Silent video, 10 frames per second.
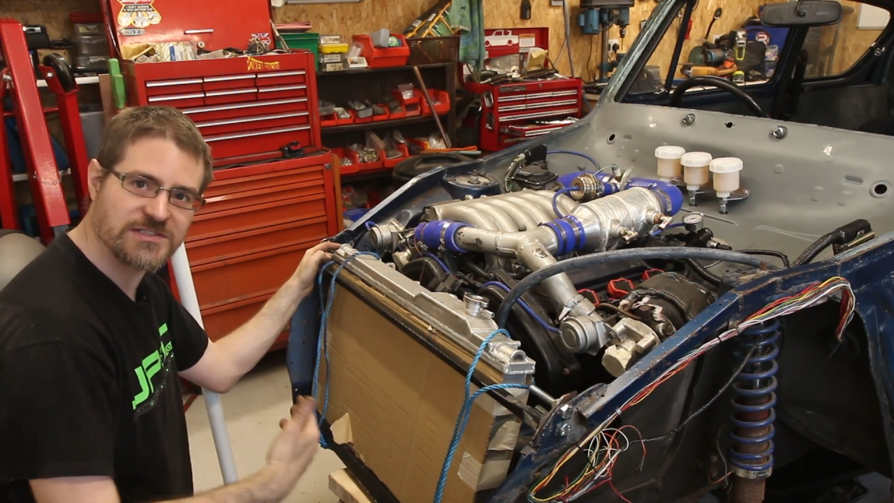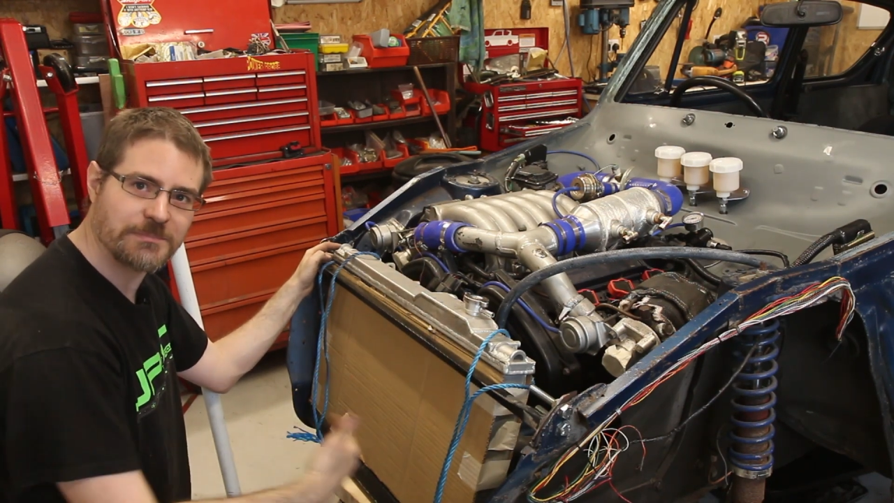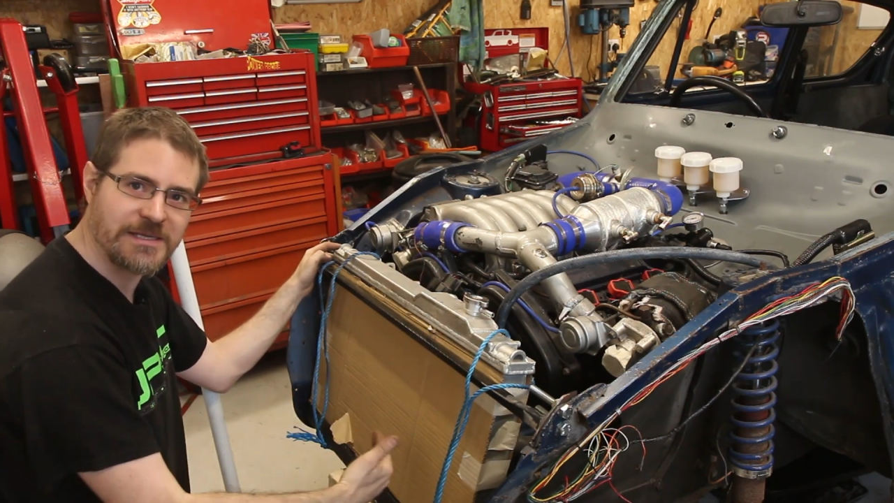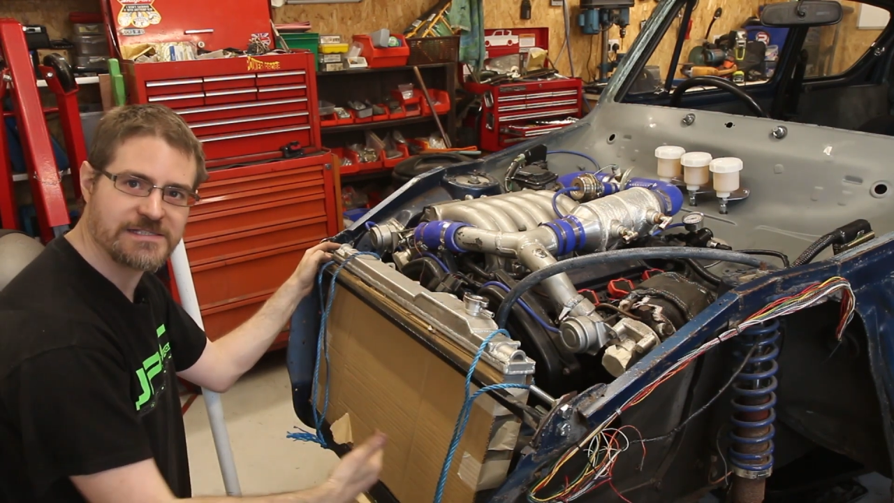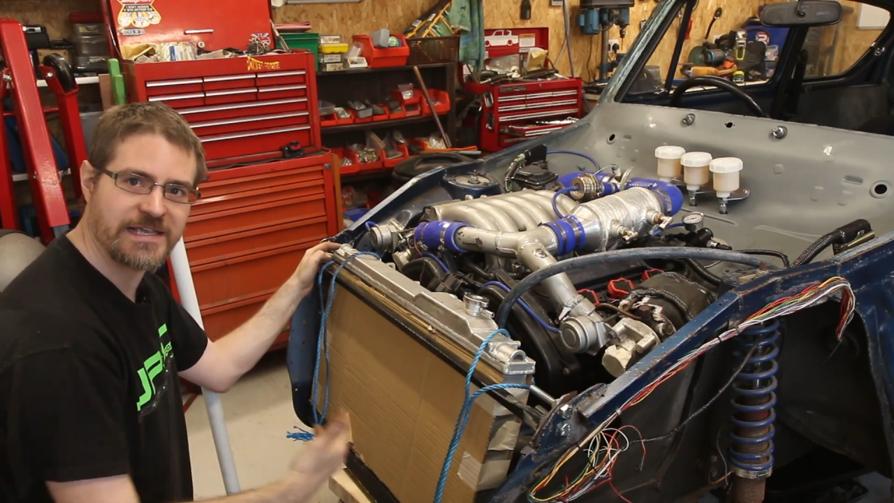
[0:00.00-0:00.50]

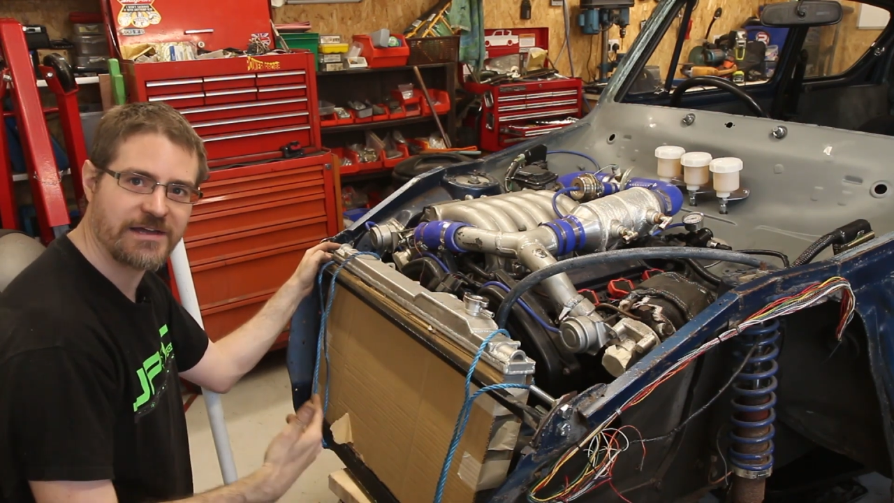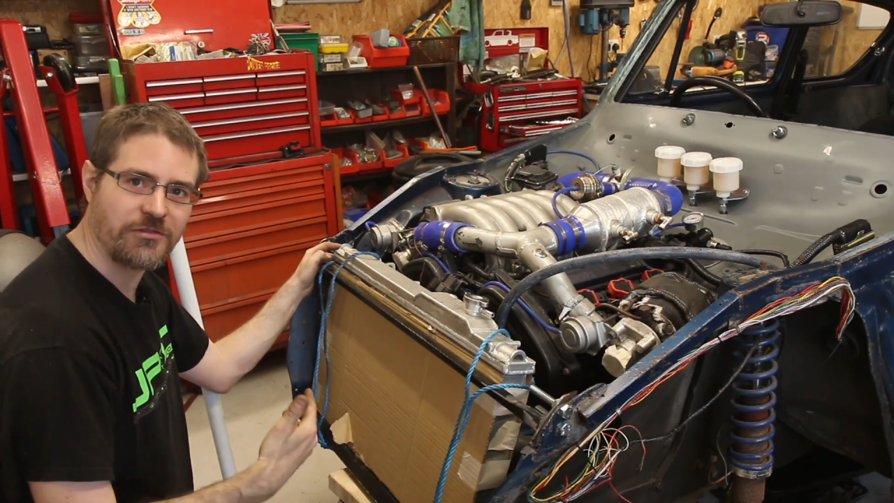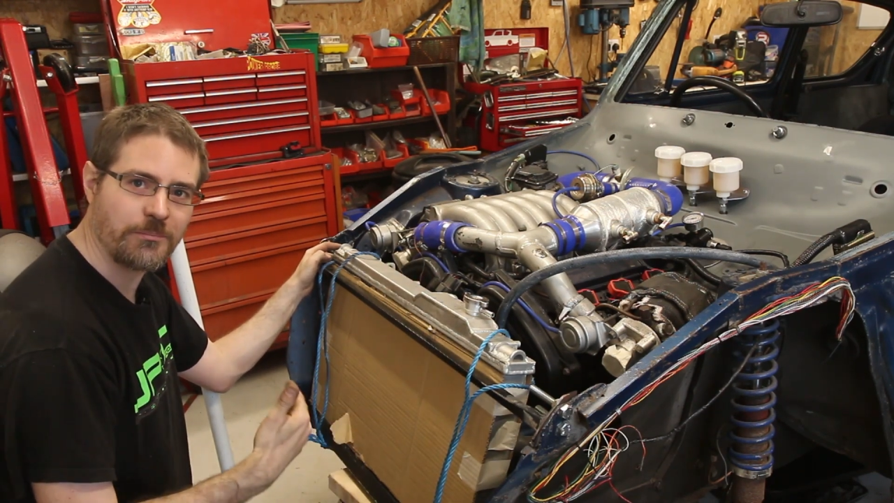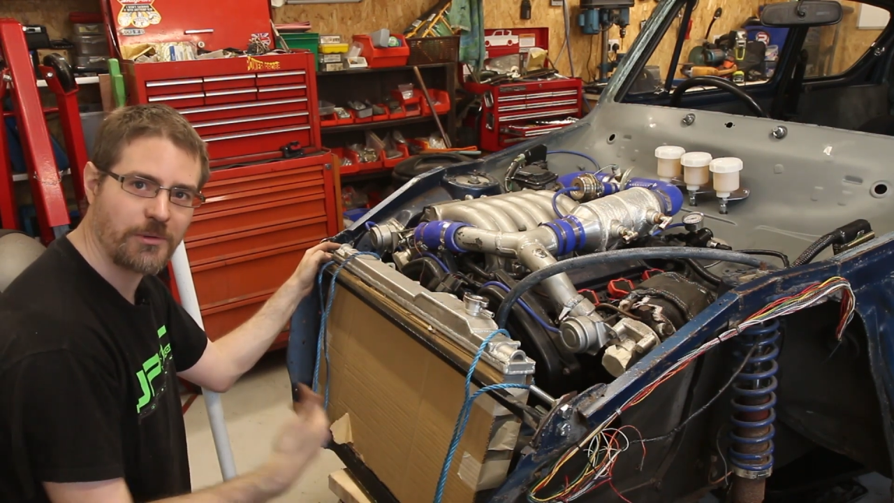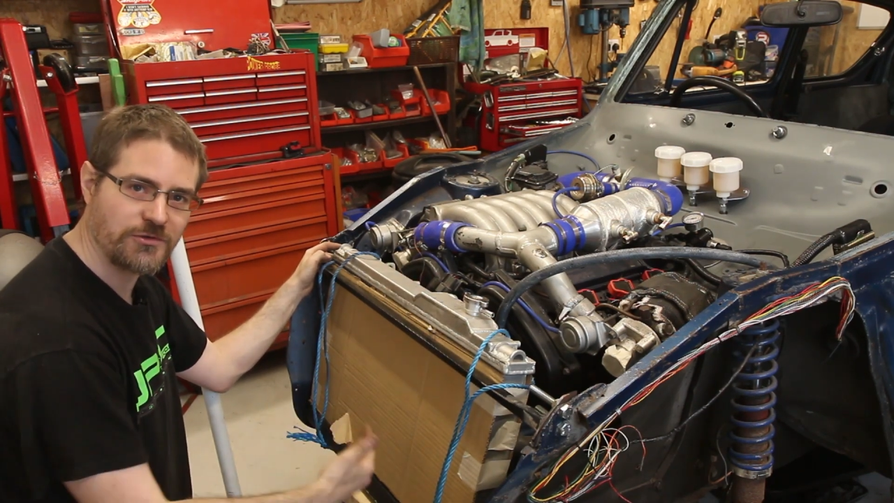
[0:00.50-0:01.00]
spacing out
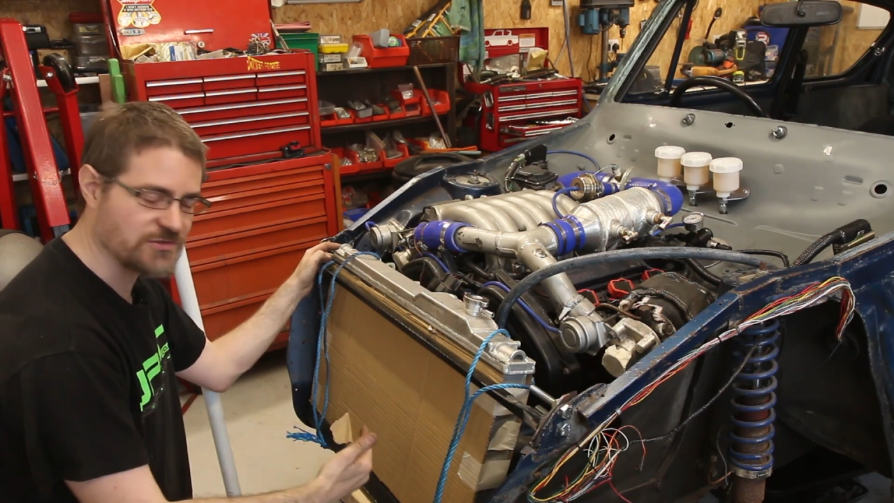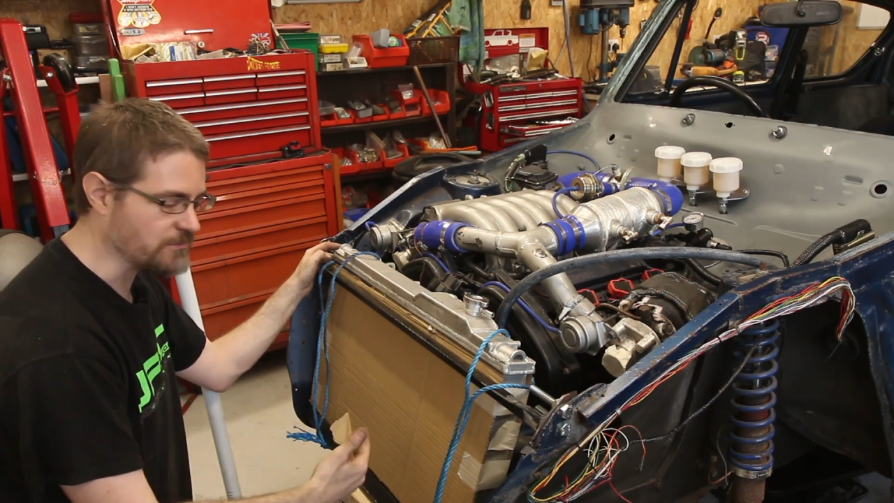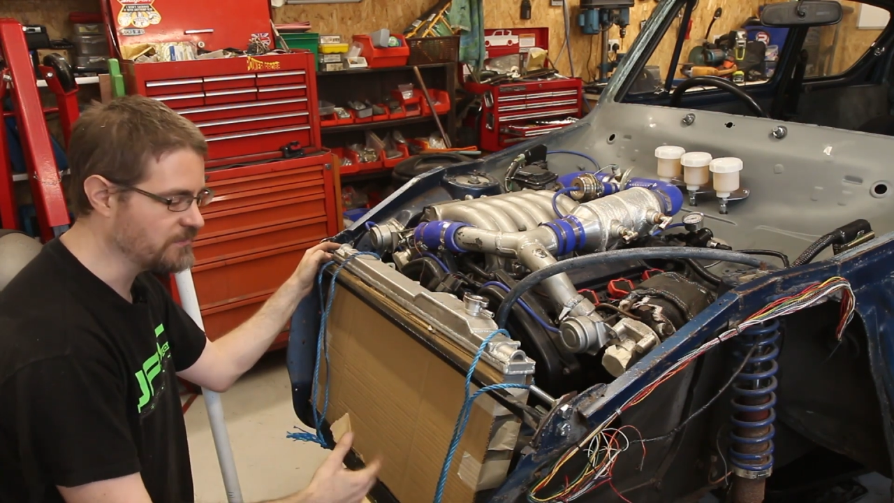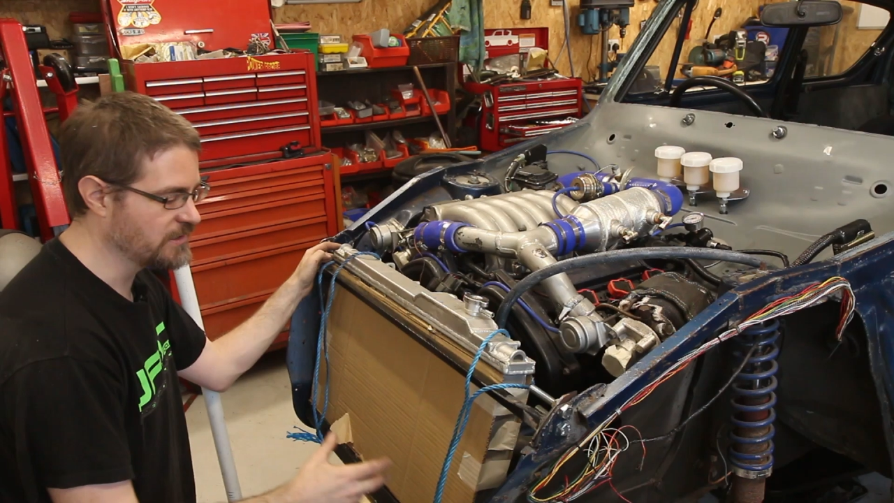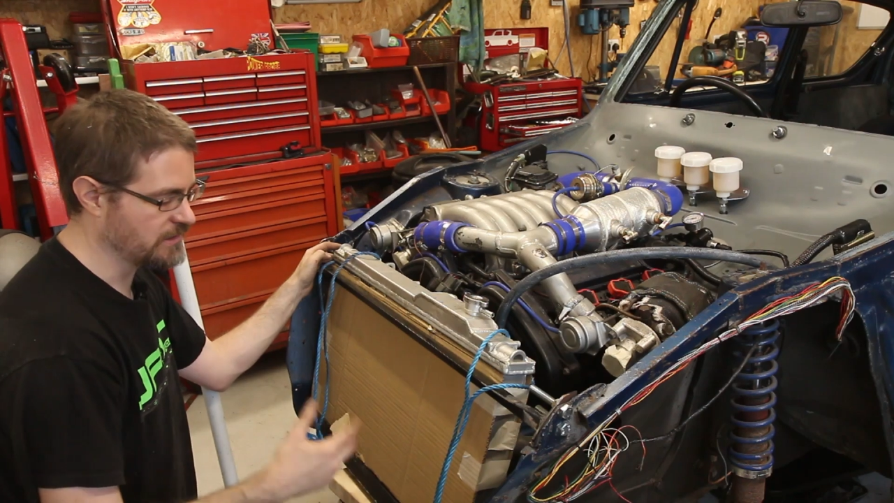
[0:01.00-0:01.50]
the bottom